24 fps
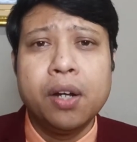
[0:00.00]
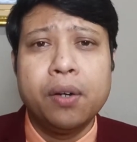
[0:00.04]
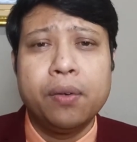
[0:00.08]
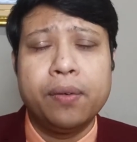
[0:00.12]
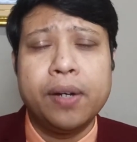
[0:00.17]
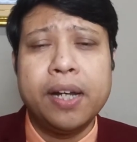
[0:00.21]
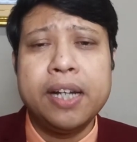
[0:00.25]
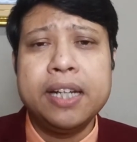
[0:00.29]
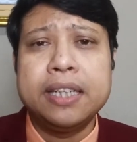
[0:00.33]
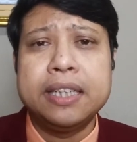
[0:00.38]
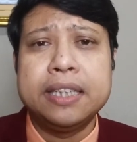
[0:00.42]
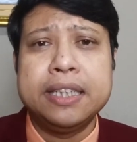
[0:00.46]

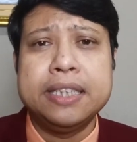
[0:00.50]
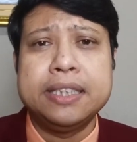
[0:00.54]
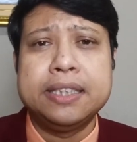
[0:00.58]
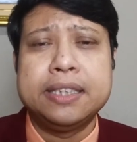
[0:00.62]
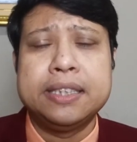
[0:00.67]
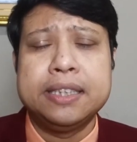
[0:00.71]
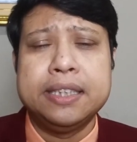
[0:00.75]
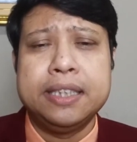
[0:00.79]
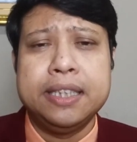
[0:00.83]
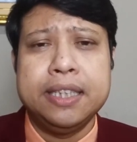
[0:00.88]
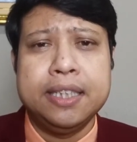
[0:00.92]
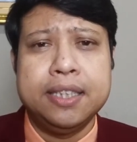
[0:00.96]
right?
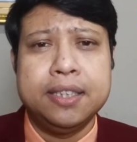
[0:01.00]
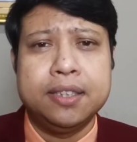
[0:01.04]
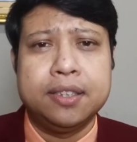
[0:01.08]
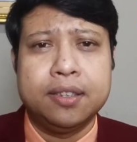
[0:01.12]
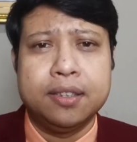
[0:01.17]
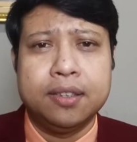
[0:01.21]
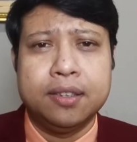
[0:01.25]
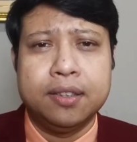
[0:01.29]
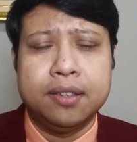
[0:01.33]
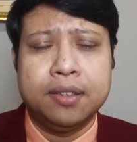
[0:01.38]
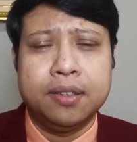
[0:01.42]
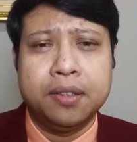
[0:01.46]
These
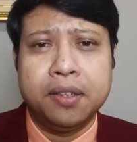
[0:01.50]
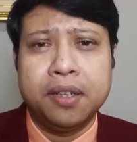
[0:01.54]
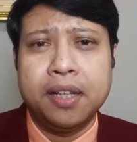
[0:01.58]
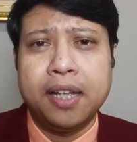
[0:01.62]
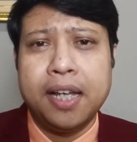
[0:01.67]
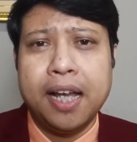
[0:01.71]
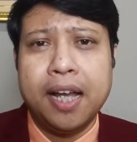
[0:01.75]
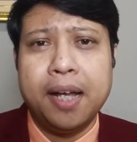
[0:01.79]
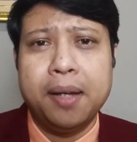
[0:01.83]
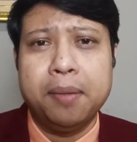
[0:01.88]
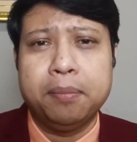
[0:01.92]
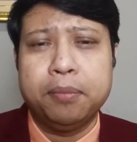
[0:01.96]

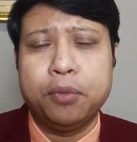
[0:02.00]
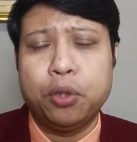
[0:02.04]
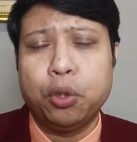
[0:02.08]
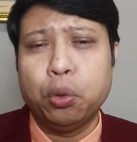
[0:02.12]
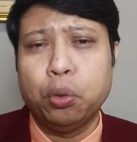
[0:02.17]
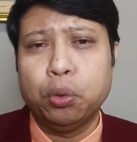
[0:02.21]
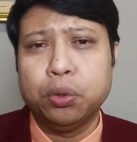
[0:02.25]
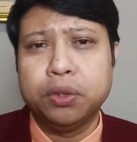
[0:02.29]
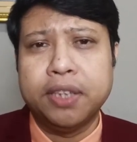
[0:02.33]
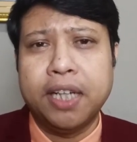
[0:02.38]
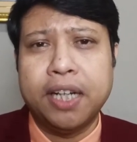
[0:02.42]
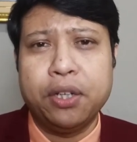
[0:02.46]
are
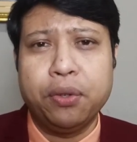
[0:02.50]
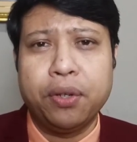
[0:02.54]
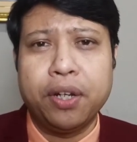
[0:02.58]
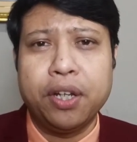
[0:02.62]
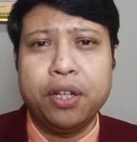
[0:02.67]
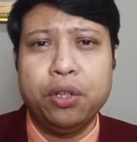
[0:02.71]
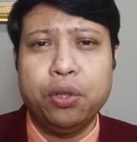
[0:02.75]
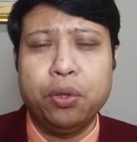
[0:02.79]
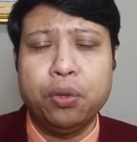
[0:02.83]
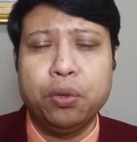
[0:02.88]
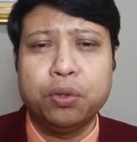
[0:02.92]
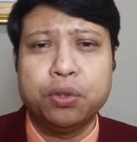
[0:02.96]
tools that you
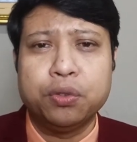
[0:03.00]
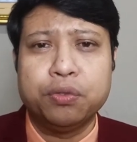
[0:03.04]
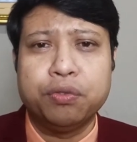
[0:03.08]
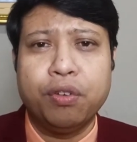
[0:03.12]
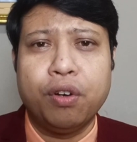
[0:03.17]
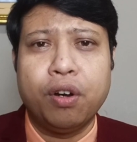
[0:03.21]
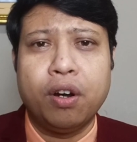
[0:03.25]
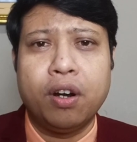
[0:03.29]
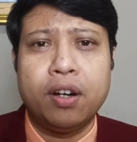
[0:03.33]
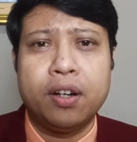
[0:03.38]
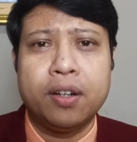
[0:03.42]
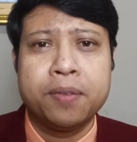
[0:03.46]
can use
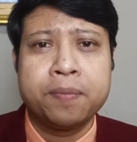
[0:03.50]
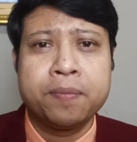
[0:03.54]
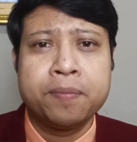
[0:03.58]
for